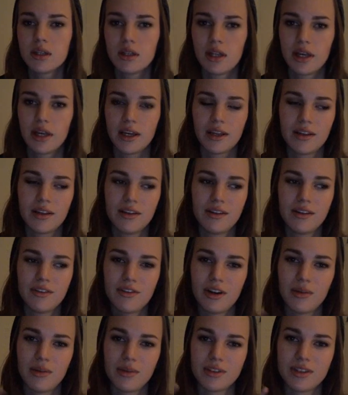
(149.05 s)
Like,
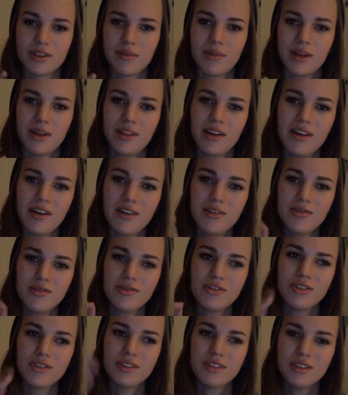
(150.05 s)
try to put something in there and
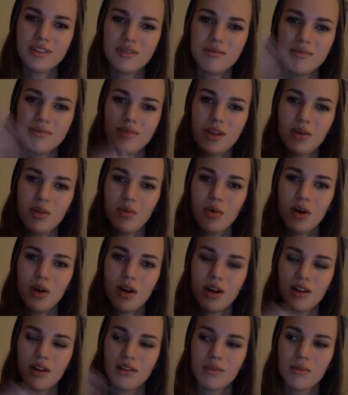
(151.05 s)
there's just a
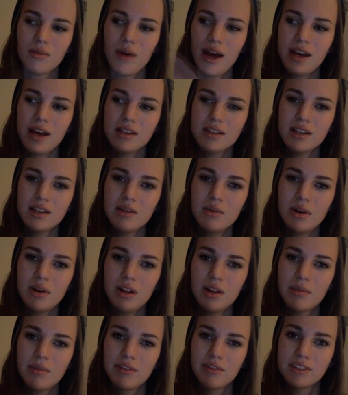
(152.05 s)
wall. Why is that
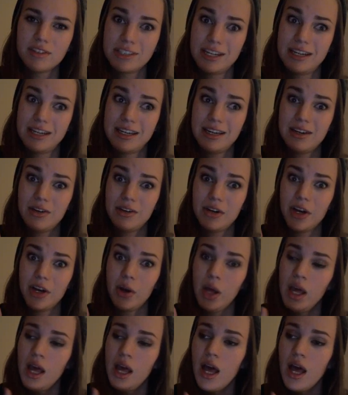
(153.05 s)
wall in my vagina? I don't know.